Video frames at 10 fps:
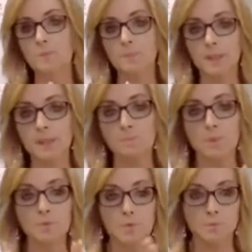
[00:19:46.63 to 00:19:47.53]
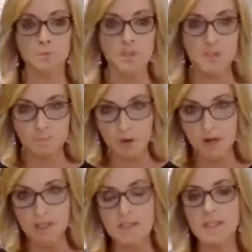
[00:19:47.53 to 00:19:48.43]
people were
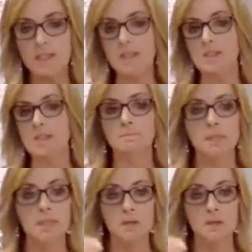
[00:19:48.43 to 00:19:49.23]
responding to me